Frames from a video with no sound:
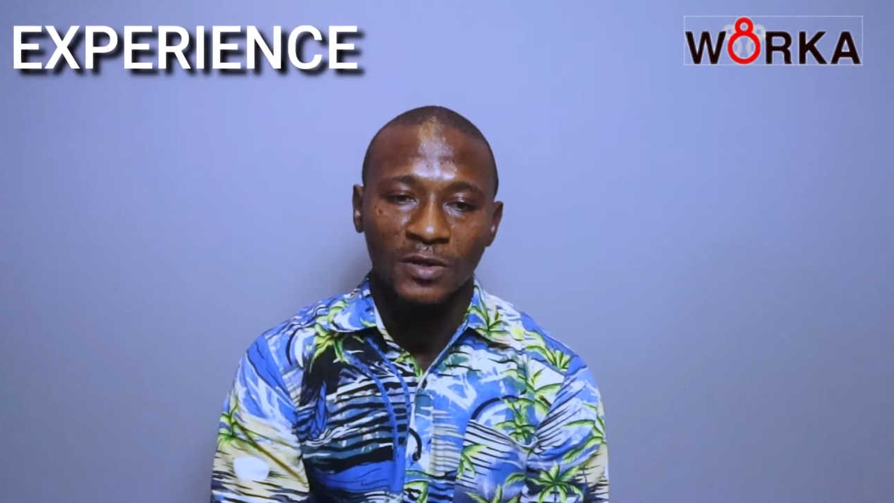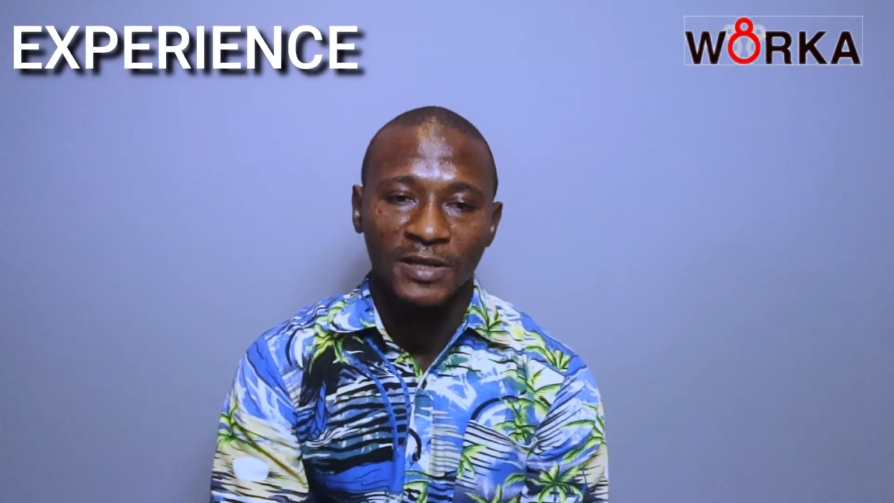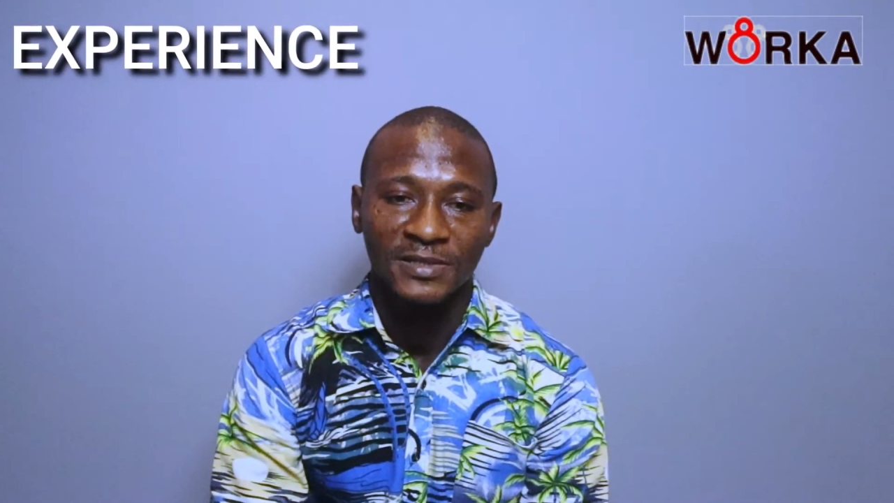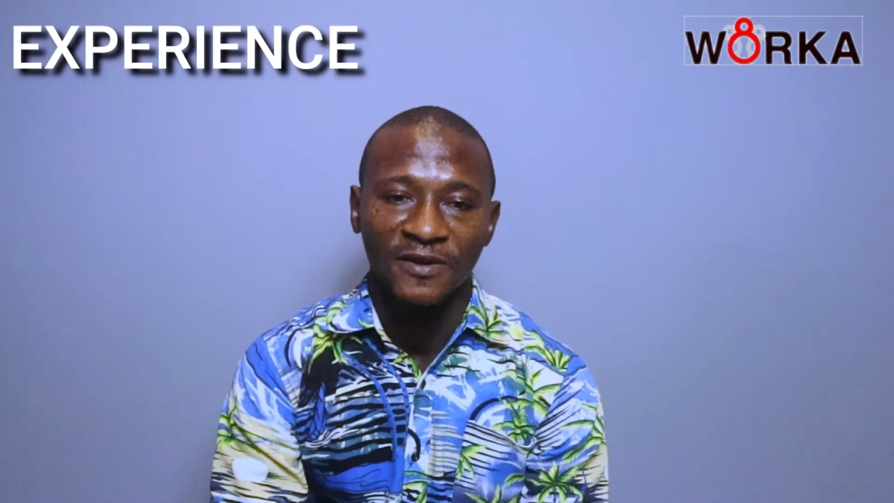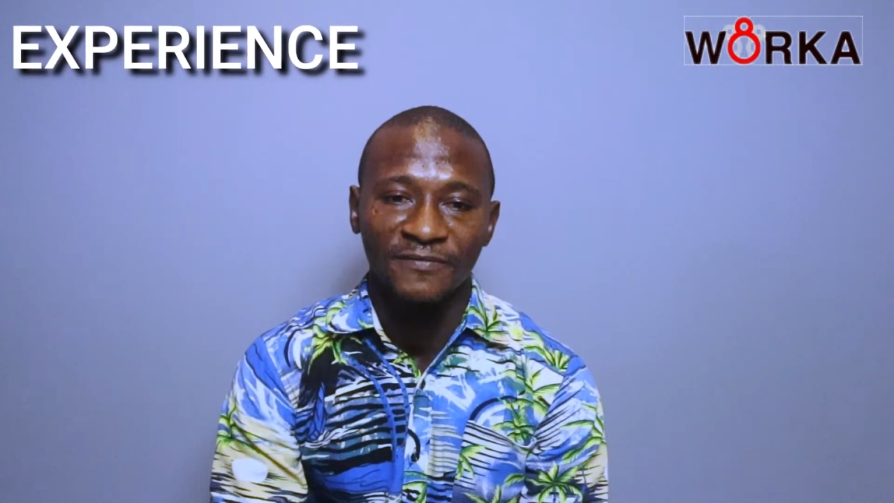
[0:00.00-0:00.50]

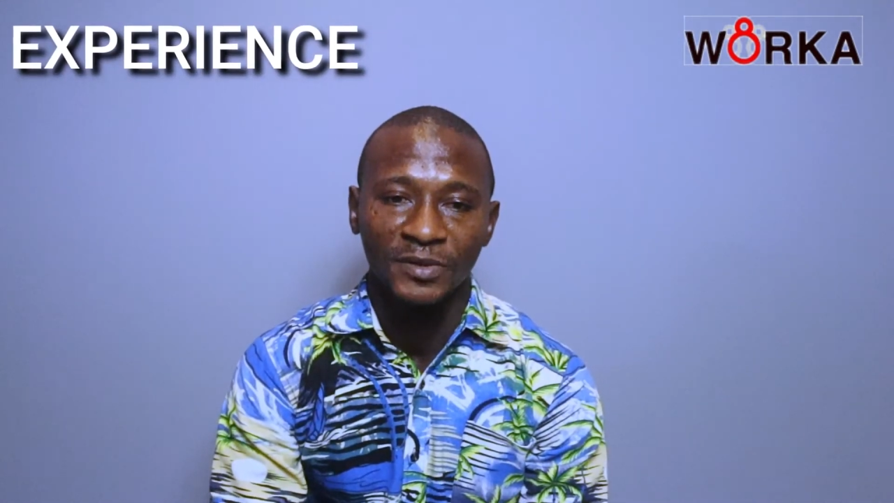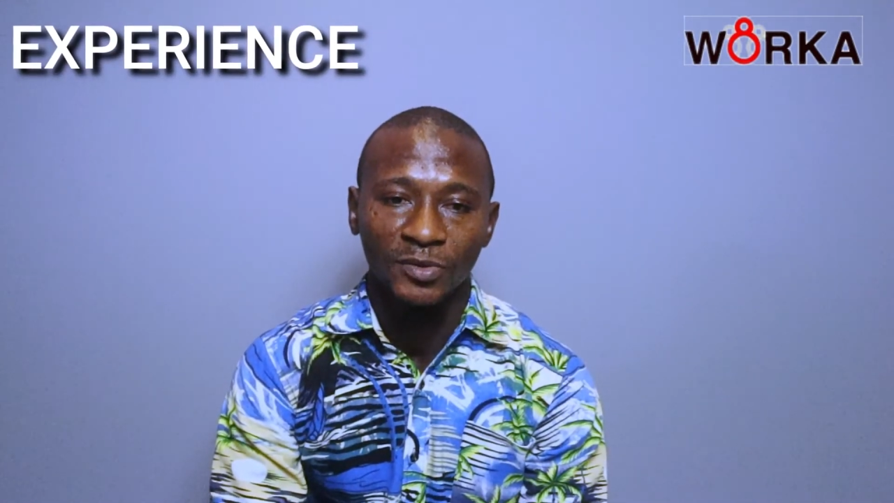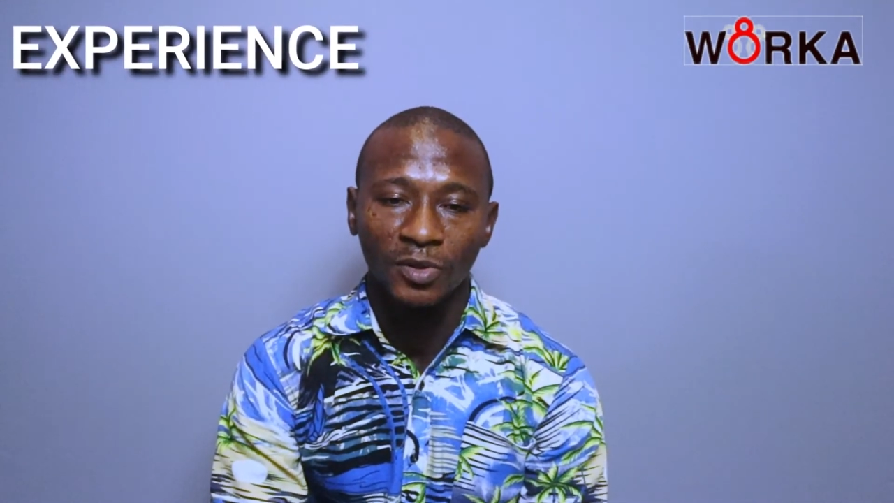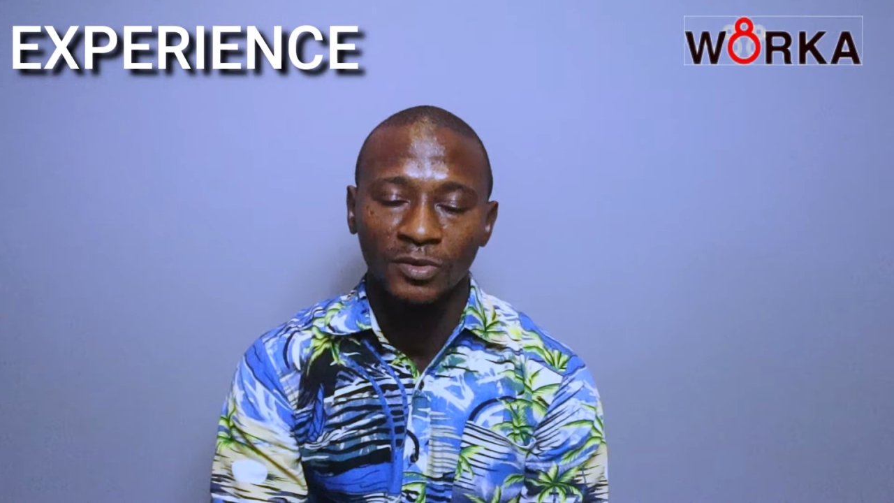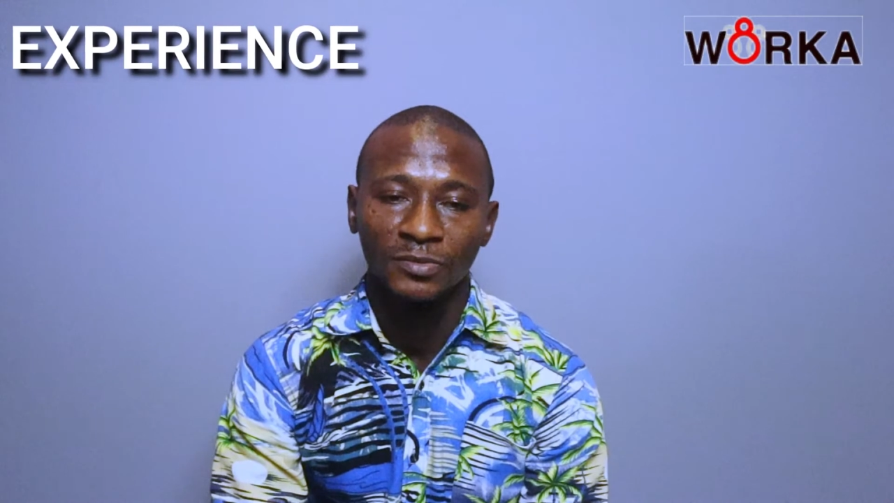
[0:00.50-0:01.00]
that I've been
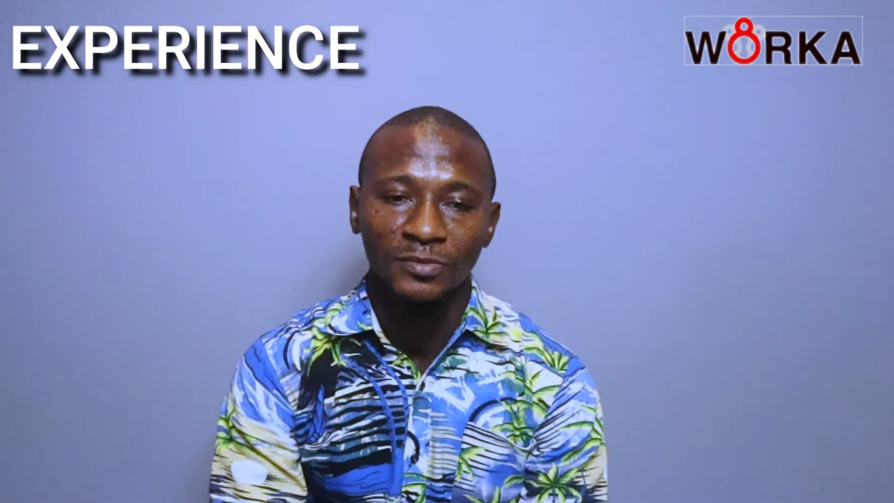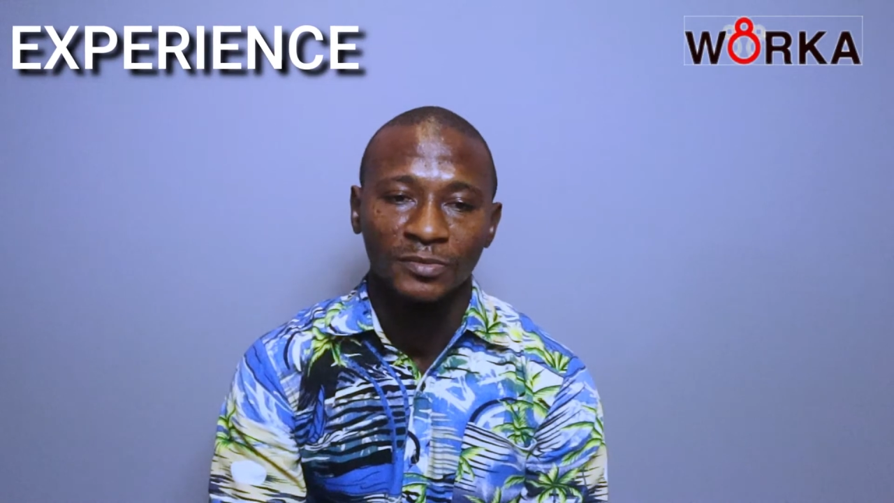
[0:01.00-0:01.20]
done